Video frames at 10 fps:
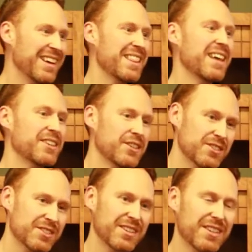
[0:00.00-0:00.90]
that
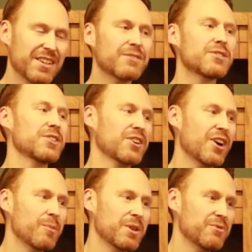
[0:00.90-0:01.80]
just gives us a
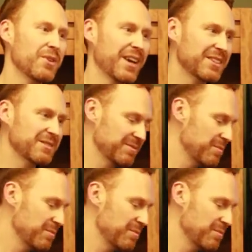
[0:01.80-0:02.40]
calming effect.